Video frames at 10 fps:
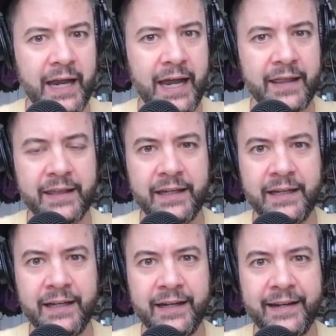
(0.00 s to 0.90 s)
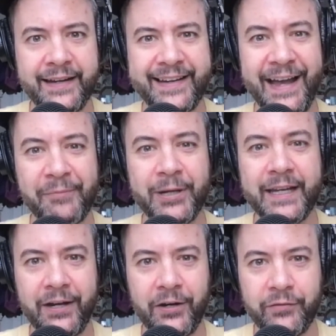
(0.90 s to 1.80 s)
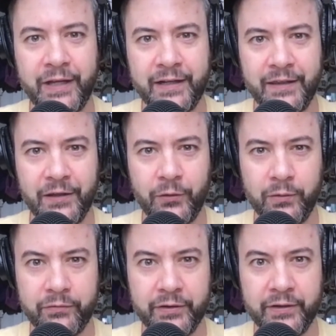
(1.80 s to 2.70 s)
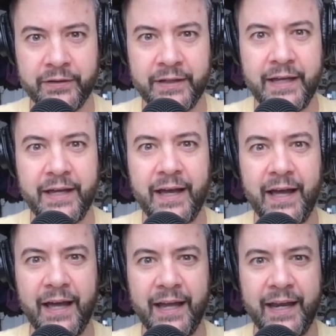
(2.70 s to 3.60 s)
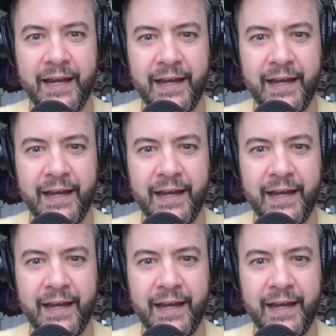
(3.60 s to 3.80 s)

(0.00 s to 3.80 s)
at the Comedy Caravan in Louisville. Oh, I familiar.